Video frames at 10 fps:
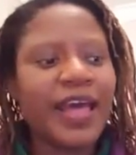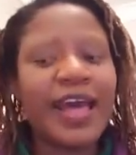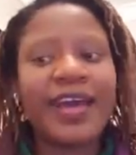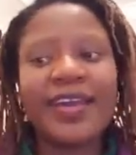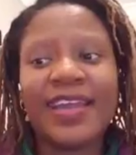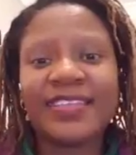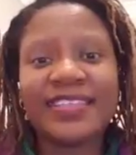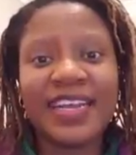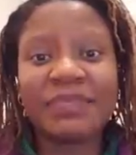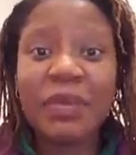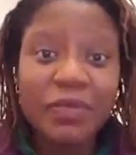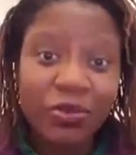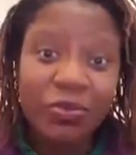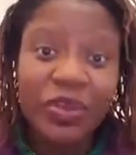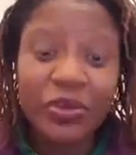And maybe
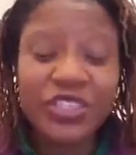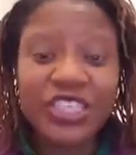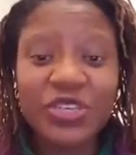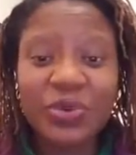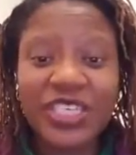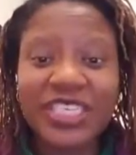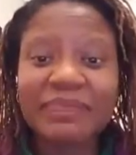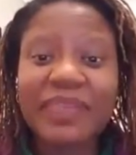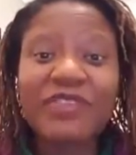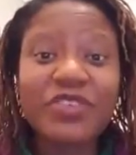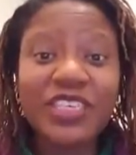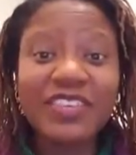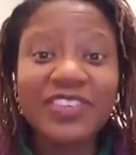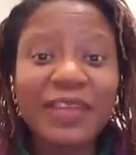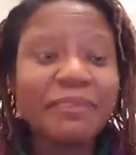there'll be a continuation. Have a good
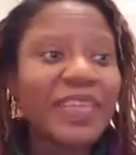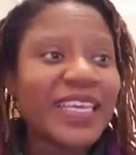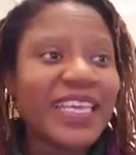evening.